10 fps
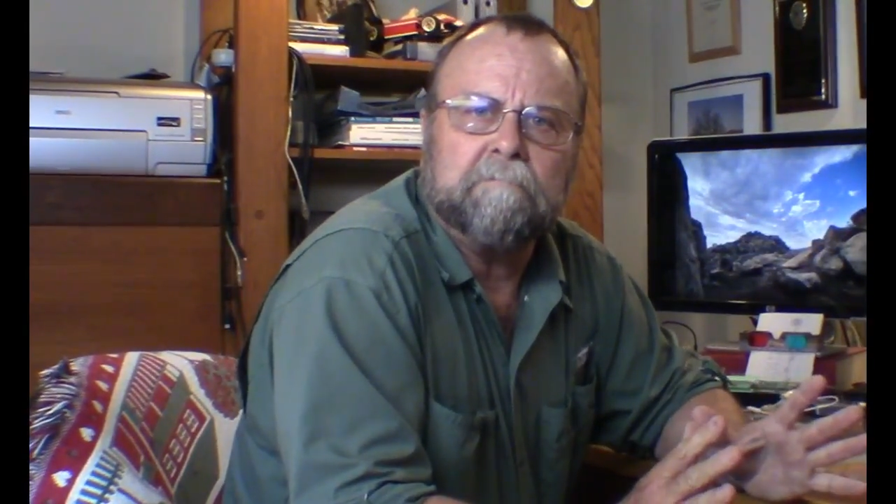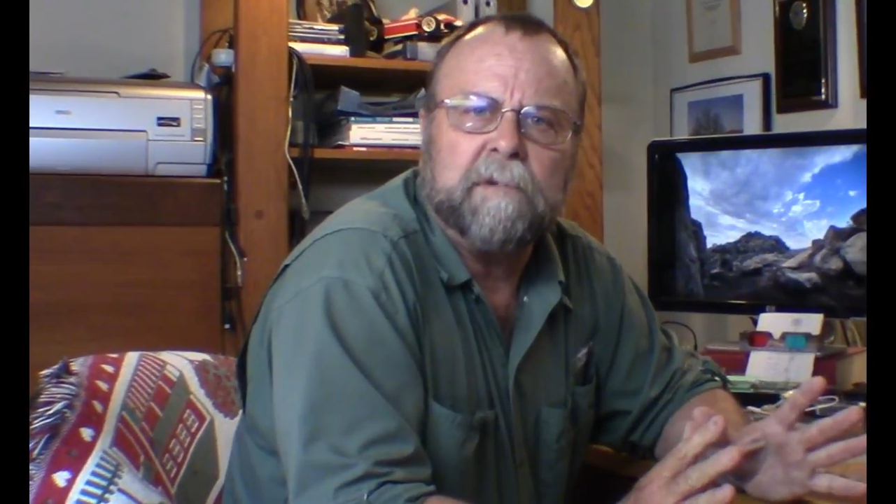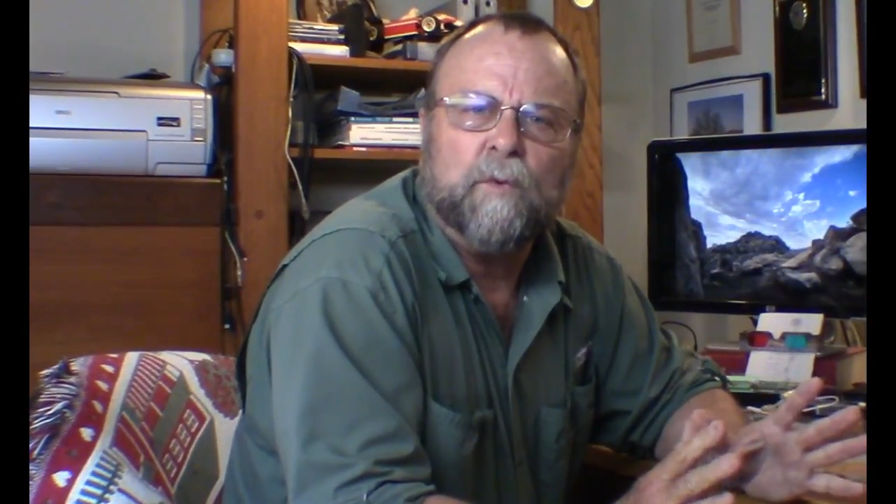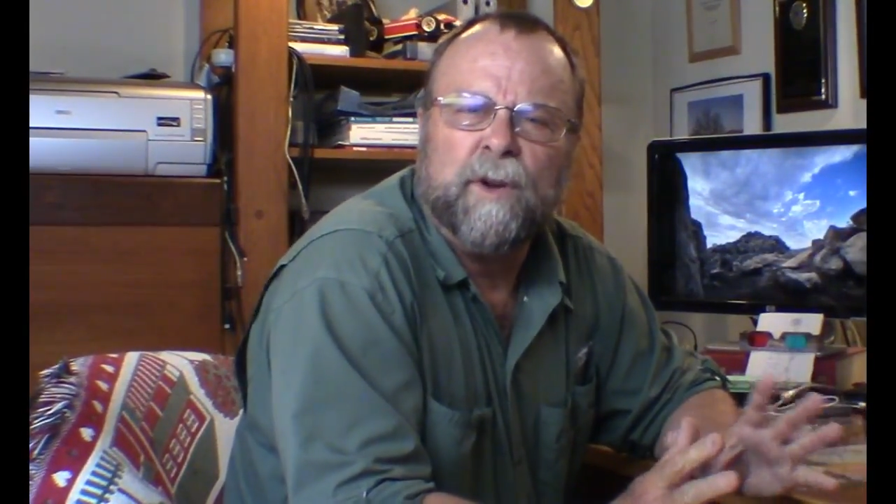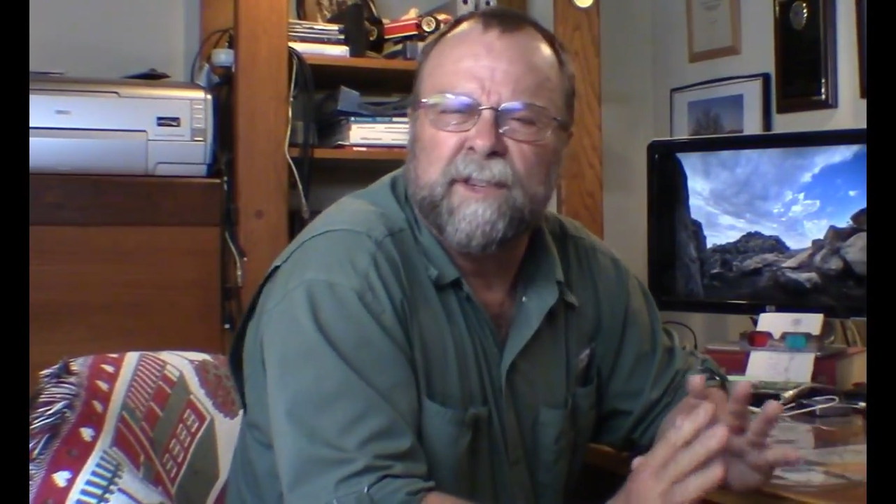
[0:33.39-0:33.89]

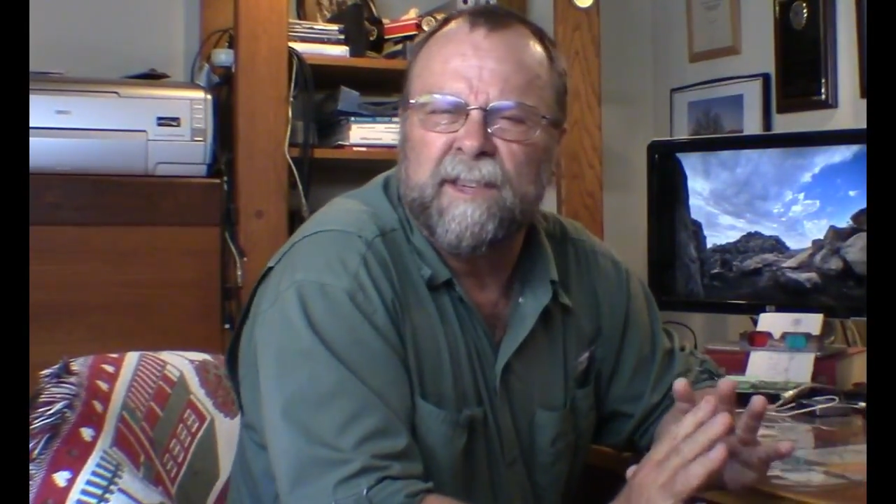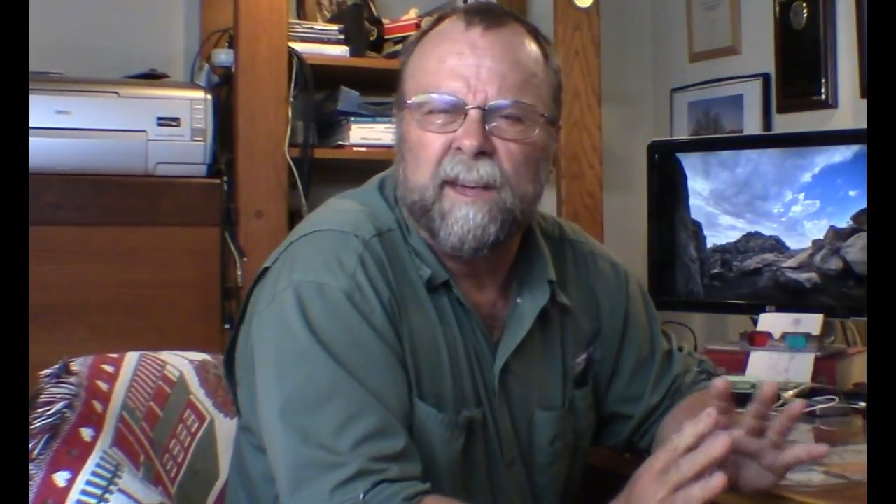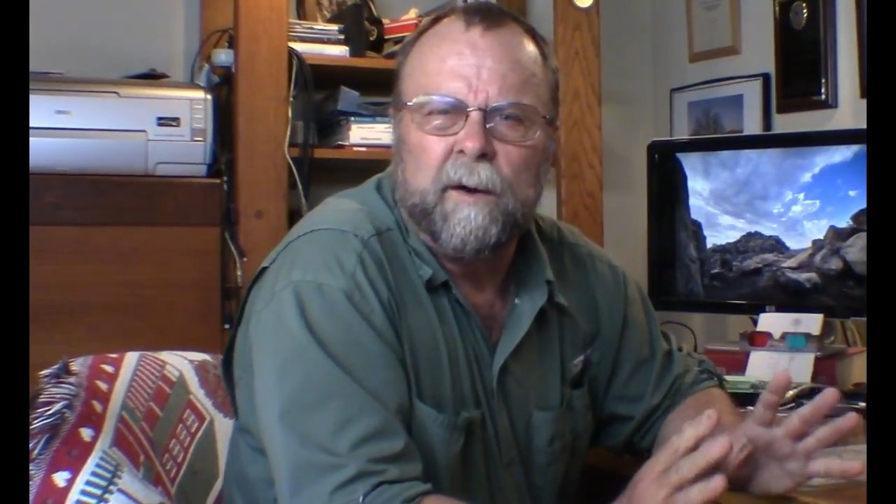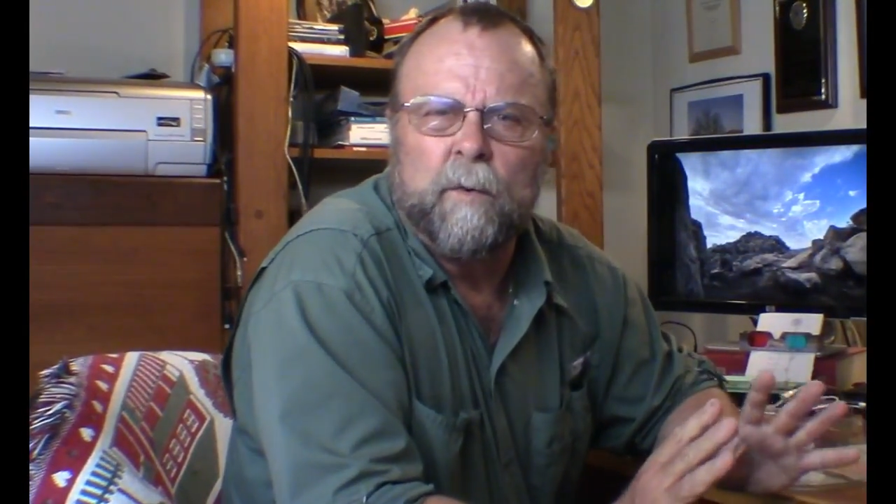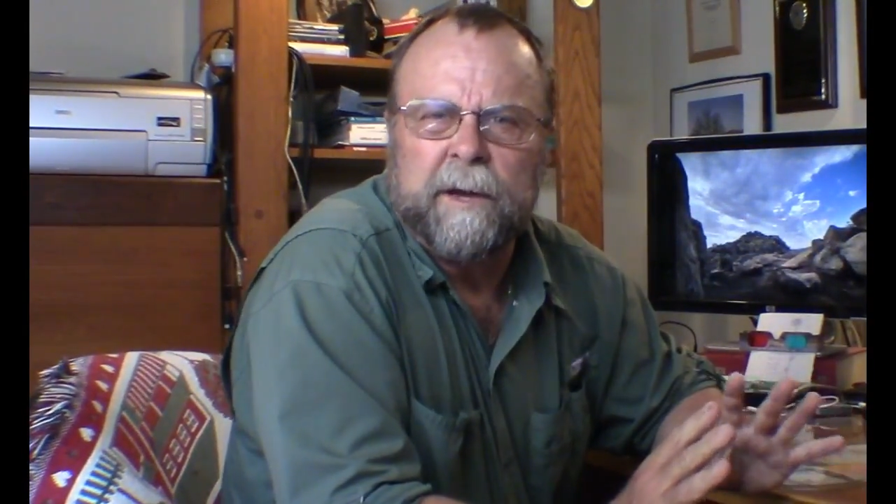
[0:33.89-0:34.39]
You want to
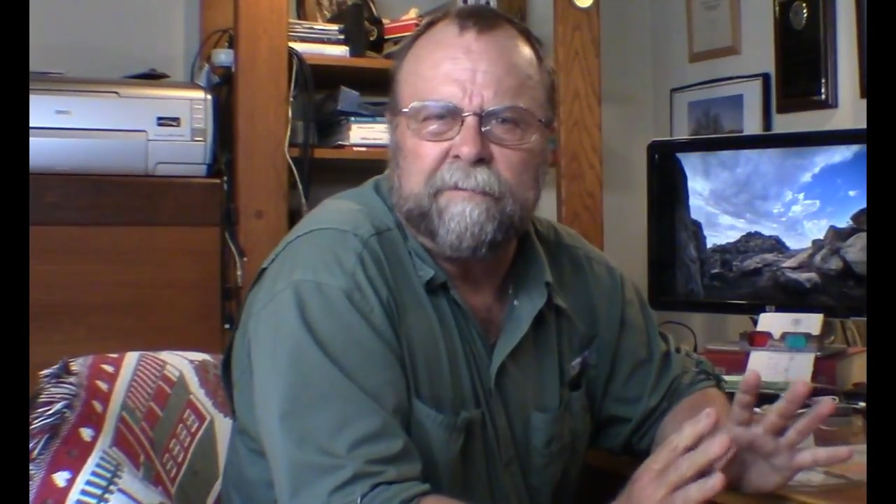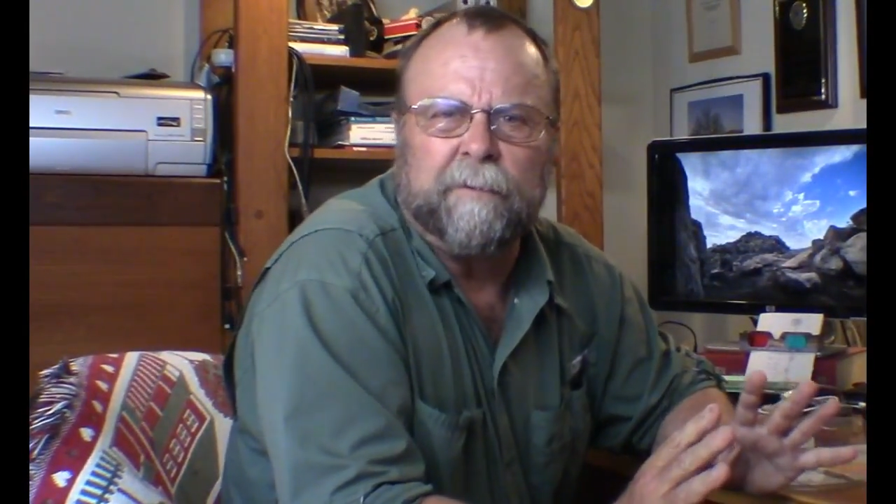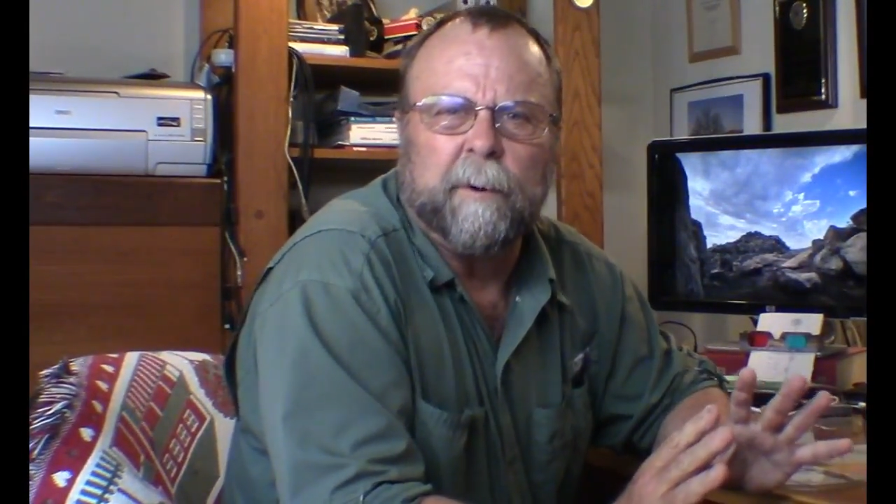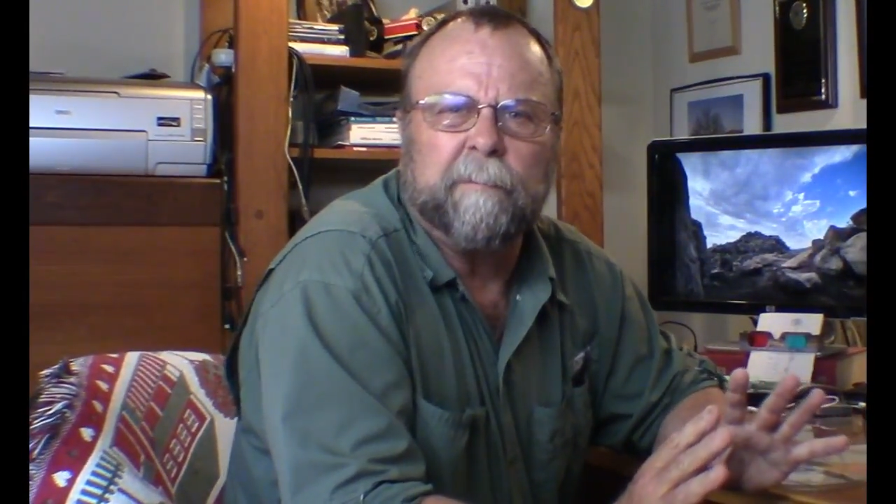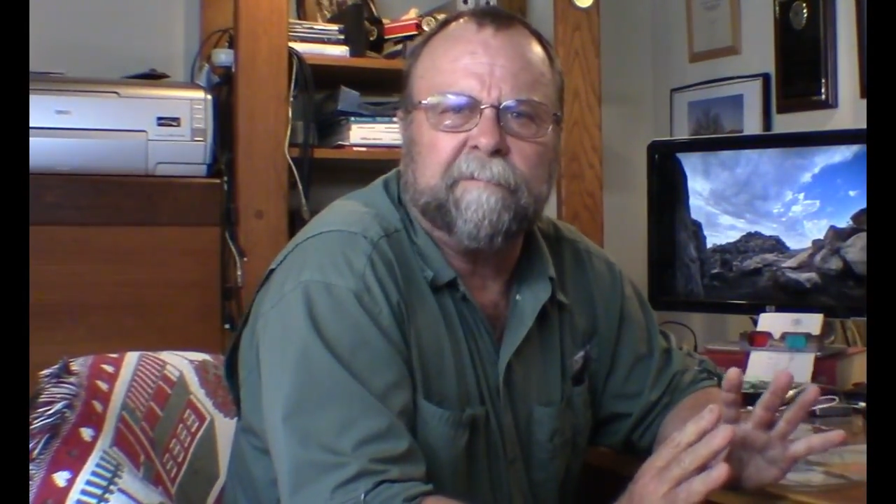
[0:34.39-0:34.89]
stay away
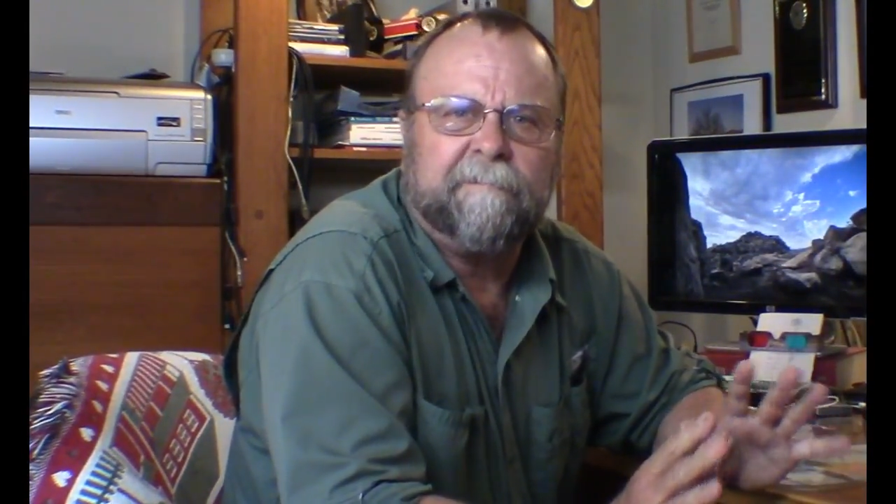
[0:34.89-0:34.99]
from